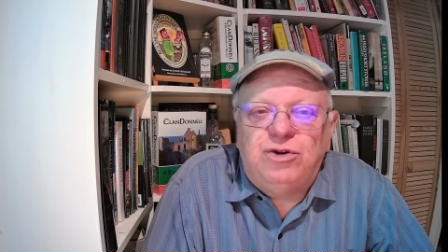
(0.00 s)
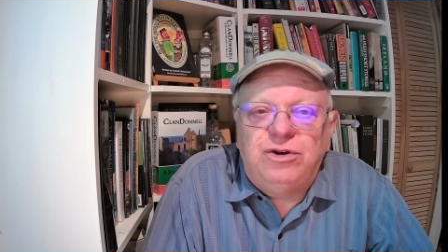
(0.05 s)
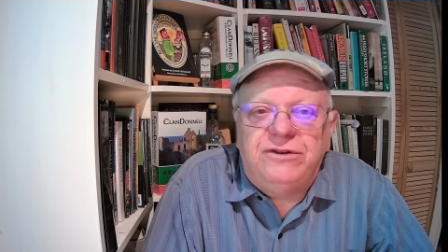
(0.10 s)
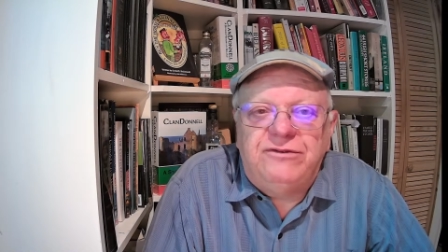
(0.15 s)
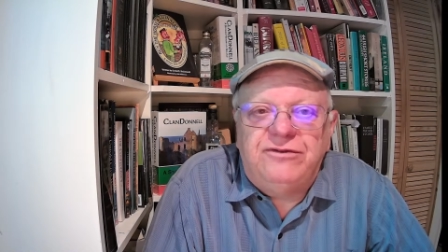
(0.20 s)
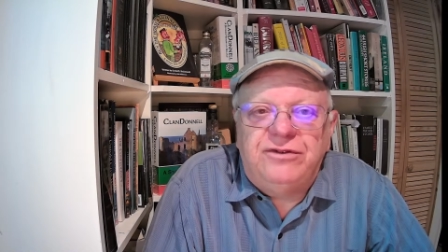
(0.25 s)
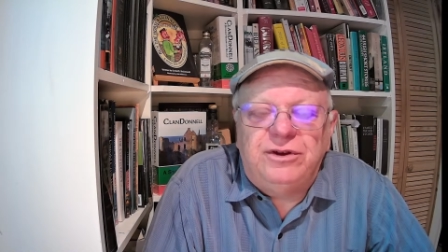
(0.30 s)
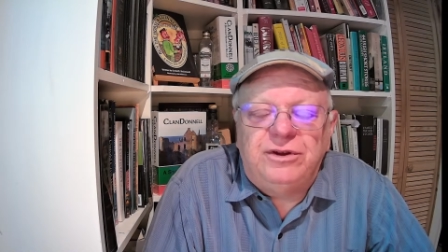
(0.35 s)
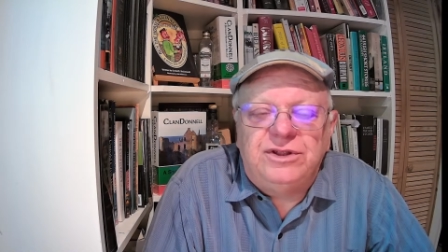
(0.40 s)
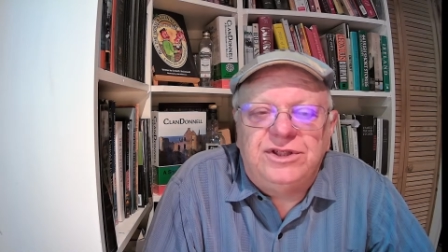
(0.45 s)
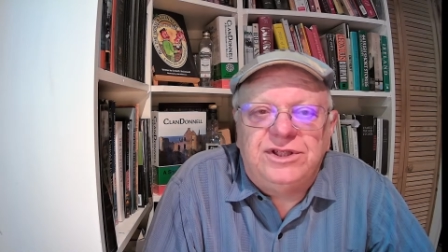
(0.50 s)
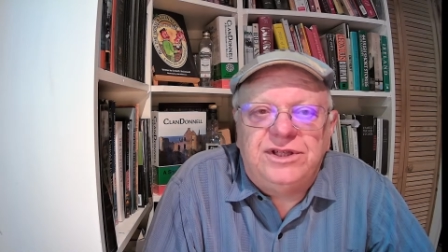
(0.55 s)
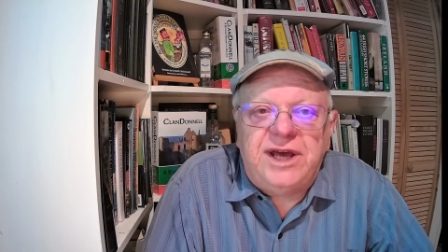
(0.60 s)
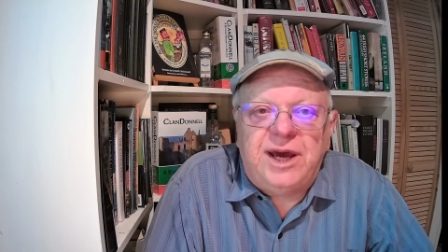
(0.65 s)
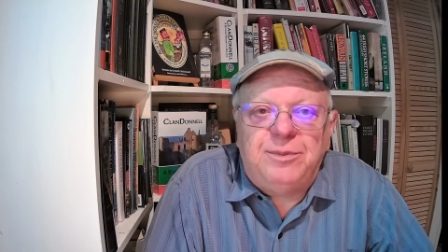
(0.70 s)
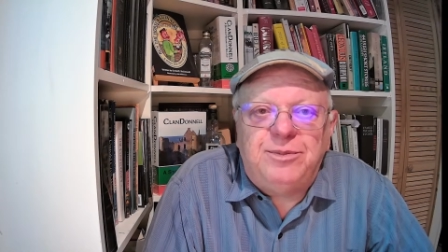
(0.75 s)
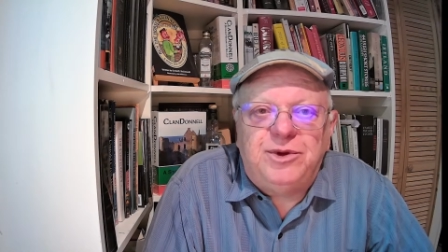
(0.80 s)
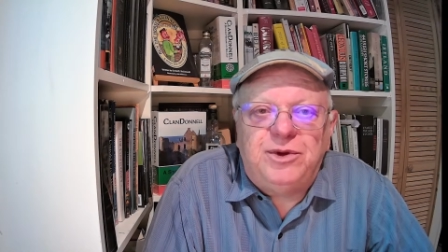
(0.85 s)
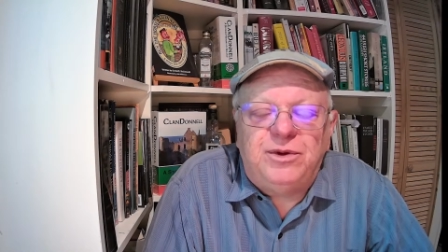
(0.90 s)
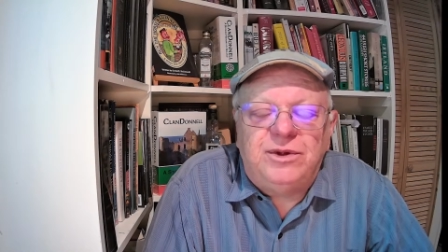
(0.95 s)
good first
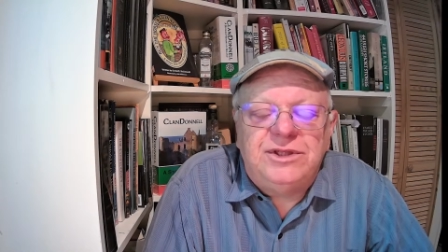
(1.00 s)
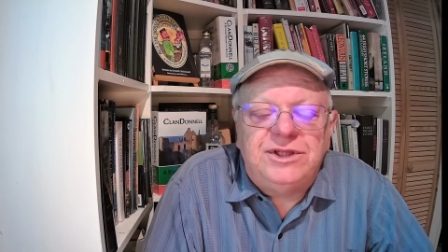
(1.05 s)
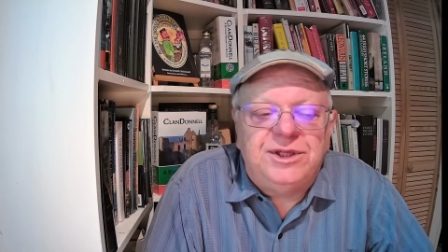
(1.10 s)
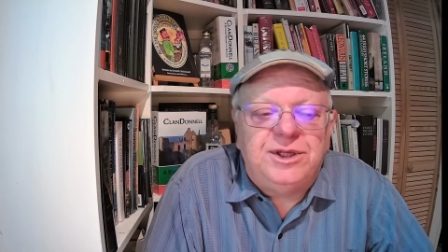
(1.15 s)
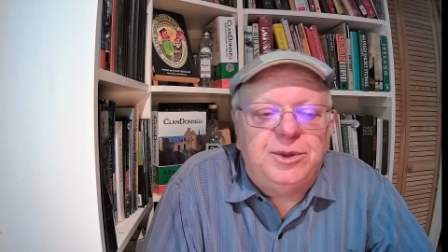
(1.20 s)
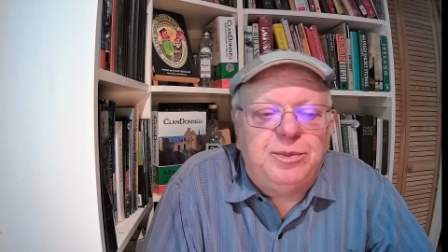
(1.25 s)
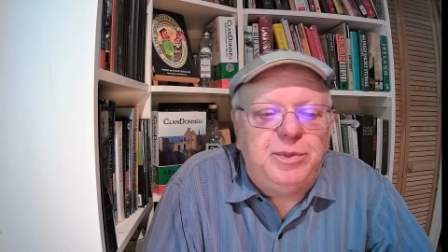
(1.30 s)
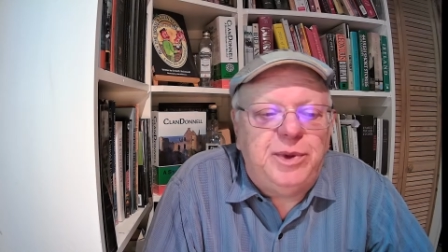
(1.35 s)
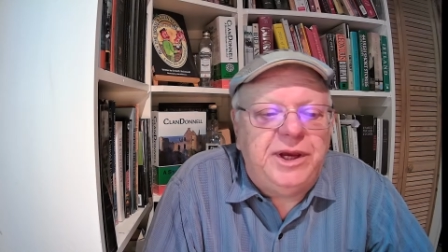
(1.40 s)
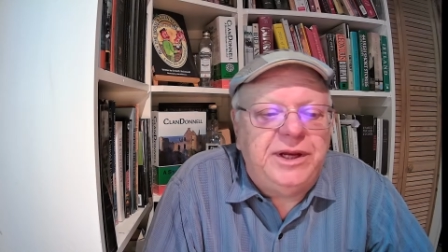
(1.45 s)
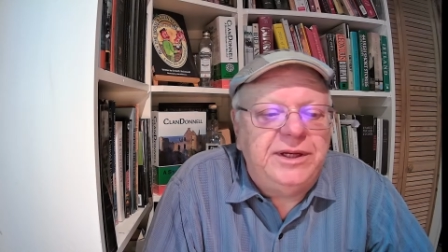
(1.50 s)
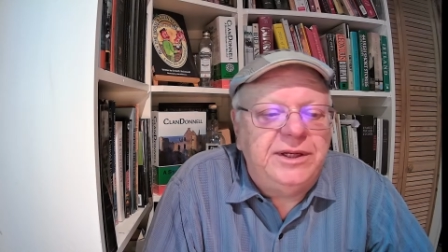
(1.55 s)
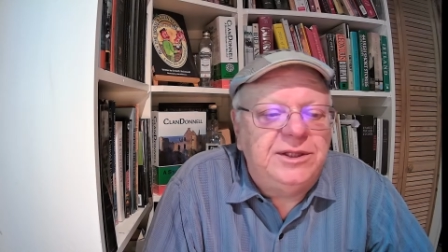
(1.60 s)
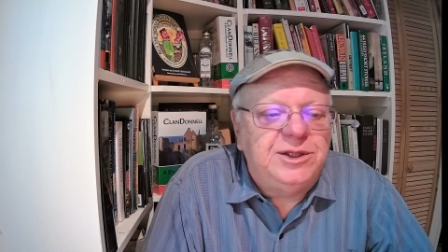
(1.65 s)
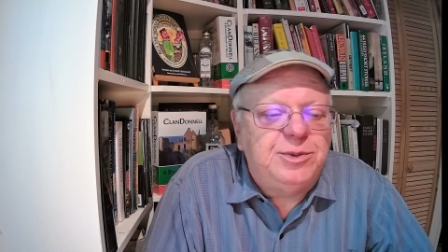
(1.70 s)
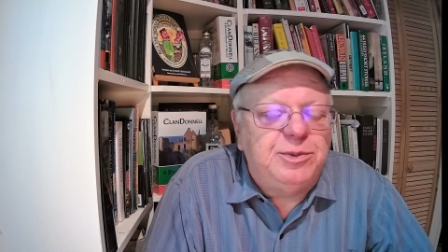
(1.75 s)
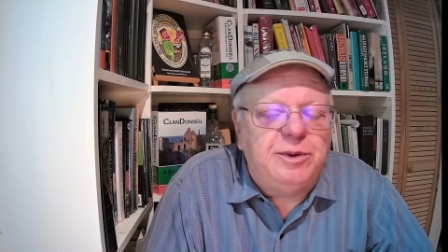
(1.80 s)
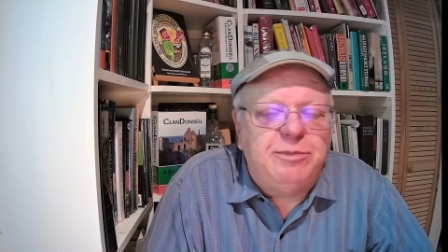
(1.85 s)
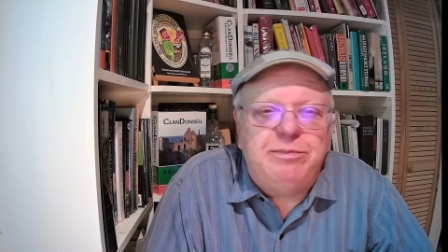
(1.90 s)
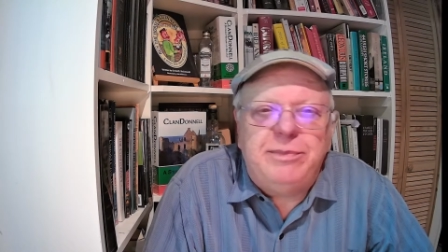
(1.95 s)
step towards
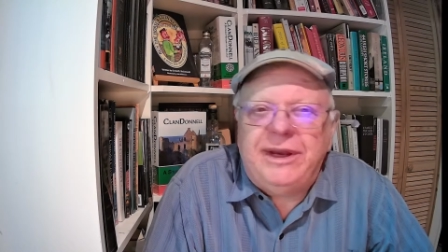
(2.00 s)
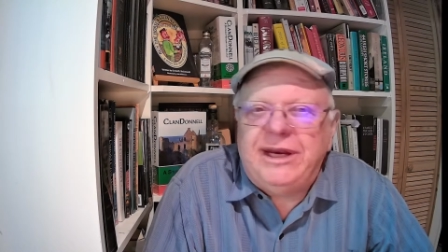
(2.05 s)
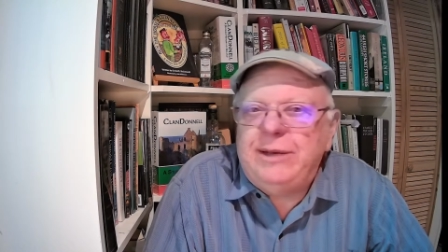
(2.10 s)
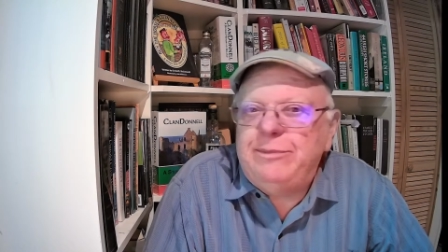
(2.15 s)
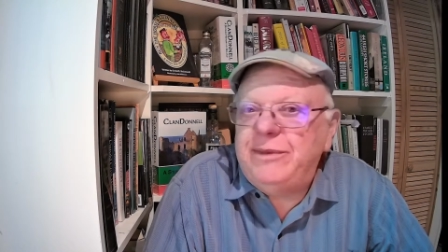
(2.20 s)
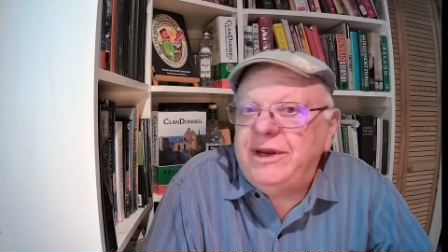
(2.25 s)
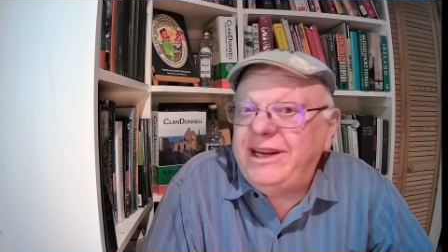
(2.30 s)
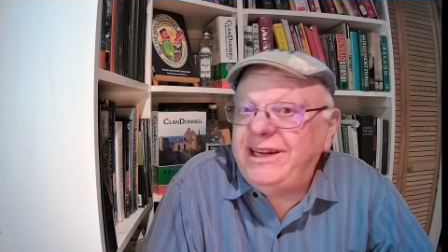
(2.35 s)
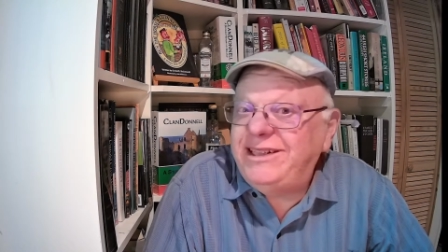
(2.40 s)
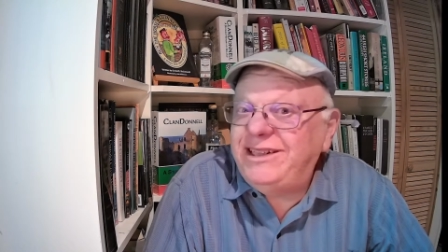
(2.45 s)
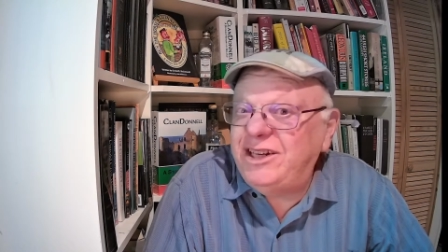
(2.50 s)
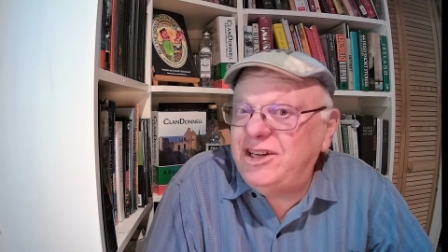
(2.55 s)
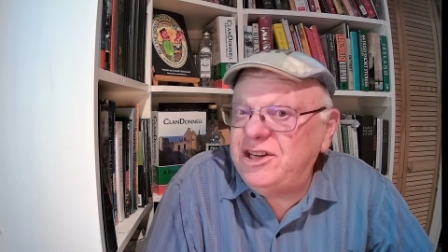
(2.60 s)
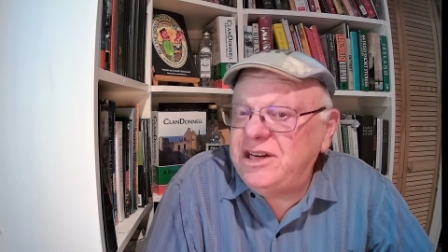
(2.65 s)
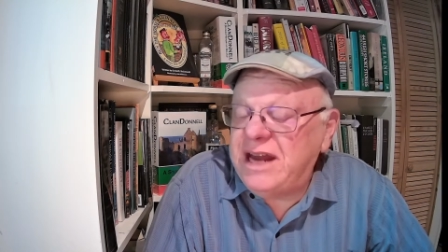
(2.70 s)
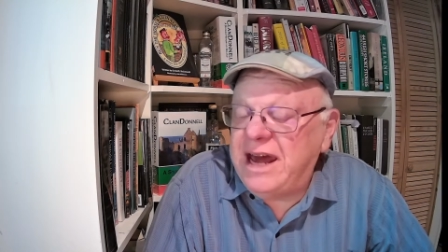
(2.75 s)
independence, but many did